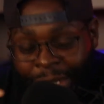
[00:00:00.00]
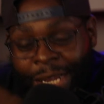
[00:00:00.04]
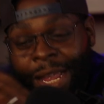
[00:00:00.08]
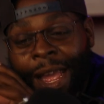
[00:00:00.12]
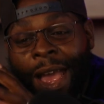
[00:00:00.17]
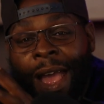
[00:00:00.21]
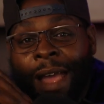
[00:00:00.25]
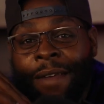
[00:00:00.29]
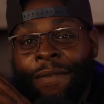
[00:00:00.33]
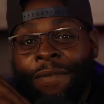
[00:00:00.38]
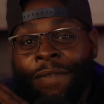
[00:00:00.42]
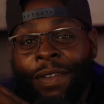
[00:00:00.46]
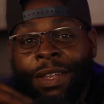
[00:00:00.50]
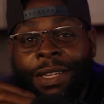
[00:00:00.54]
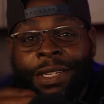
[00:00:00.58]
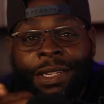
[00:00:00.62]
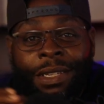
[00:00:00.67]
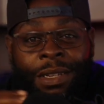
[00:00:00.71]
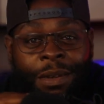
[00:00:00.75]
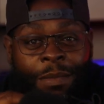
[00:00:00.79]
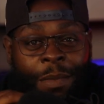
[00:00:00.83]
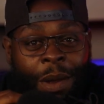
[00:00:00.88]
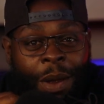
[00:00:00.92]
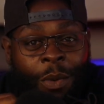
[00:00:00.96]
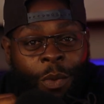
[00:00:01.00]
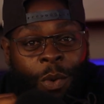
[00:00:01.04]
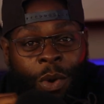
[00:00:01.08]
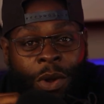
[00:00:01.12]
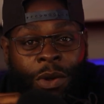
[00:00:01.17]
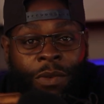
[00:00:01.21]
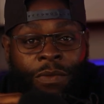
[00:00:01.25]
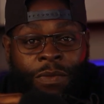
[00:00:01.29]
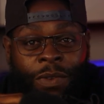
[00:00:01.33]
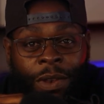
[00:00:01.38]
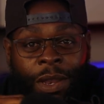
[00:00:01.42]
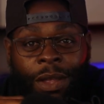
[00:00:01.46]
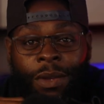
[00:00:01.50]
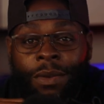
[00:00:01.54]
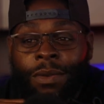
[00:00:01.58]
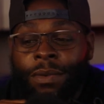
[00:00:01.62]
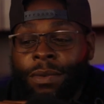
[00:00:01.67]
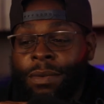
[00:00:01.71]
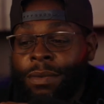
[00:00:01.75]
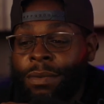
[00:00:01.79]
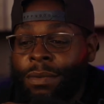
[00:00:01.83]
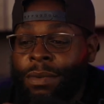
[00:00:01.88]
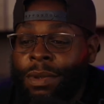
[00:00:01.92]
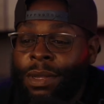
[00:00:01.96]
how it fits into my workflow,
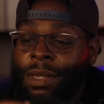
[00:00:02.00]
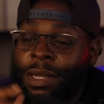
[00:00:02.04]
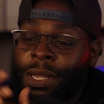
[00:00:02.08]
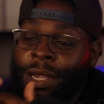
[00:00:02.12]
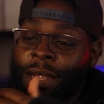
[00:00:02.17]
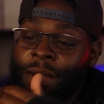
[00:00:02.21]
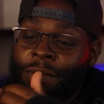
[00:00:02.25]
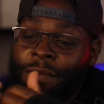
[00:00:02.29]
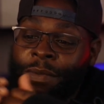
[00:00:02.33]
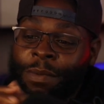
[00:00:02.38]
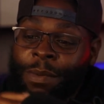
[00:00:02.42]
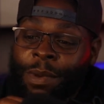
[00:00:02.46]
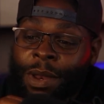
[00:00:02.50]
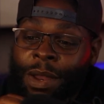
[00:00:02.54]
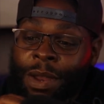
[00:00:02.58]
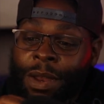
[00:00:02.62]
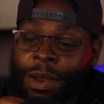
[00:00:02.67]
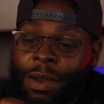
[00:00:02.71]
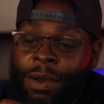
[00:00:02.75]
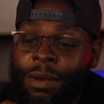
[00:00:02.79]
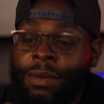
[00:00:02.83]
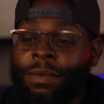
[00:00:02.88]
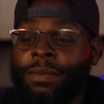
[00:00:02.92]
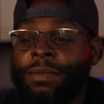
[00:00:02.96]
and then from there,